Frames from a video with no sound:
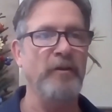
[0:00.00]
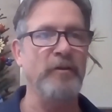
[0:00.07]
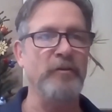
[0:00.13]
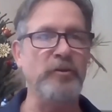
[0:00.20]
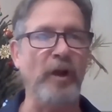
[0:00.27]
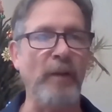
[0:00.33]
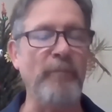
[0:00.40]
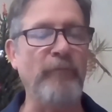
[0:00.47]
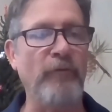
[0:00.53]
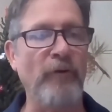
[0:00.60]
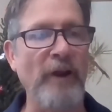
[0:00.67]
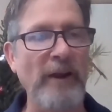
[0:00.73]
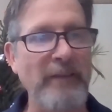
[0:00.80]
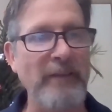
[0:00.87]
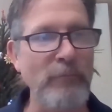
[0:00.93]
job,
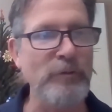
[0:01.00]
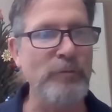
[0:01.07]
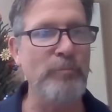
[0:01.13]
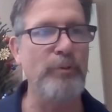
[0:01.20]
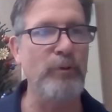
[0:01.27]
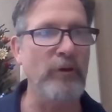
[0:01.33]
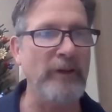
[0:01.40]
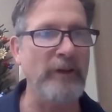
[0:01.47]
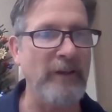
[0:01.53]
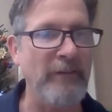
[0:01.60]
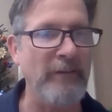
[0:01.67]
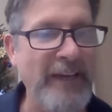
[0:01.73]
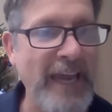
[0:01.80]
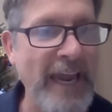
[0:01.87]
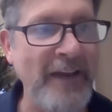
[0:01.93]
Frank. That was brilliant."
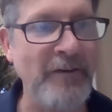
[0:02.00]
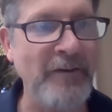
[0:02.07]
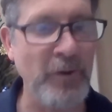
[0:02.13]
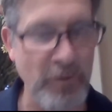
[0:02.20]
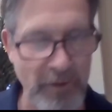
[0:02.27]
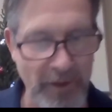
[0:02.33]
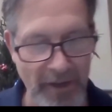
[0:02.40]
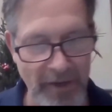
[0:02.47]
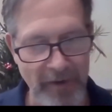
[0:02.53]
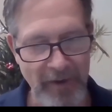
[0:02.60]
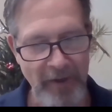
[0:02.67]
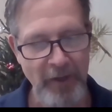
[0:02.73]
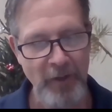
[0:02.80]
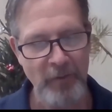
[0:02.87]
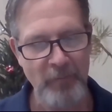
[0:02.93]
They can't do that,
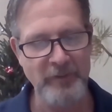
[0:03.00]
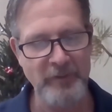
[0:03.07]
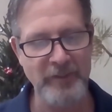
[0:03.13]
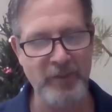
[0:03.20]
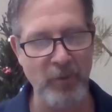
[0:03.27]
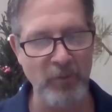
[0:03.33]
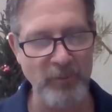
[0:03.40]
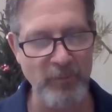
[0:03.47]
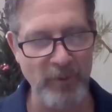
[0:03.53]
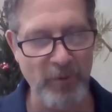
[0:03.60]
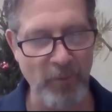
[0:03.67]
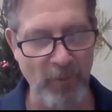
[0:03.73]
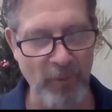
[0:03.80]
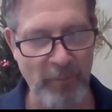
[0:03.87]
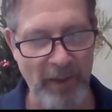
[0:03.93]
which is
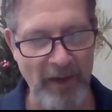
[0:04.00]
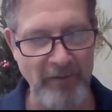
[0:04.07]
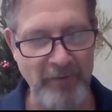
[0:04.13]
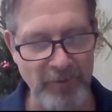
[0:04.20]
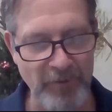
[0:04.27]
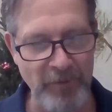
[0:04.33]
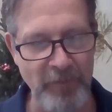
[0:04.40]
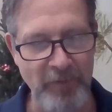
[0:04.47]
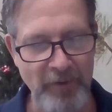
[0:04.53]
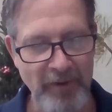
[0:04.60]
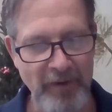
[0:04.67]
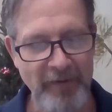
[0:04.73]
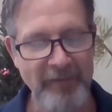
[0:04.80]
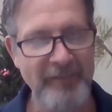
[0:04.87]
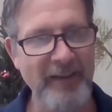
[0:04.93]
going back to
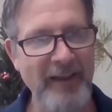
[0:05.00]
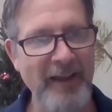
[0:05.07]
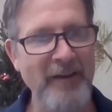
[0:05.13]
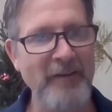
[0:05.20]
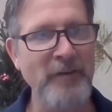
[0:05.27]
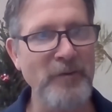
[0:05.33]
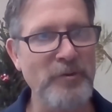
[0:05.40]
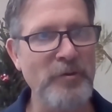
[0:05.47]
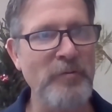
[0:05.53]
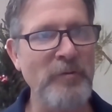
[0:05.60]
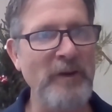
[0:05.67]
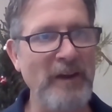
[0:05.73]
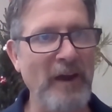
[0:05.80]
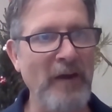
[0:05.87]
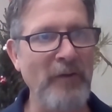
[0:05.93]
how do you
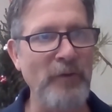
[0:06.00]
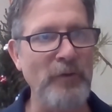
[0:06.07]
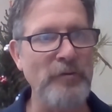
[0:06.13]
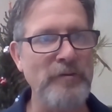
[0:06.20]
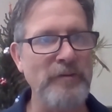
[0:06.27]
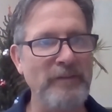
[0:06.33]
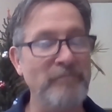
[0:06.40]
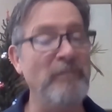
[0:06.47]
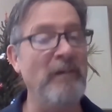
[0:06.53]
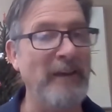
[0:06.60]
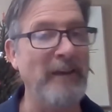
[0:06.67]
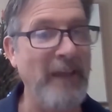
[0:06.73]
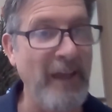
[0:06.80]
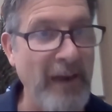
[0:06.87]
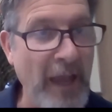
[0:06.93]
treat others, and
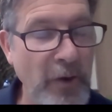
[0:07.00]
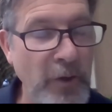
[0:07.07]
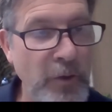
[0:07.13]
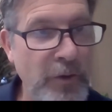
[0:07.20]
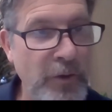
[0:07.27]
again, how do you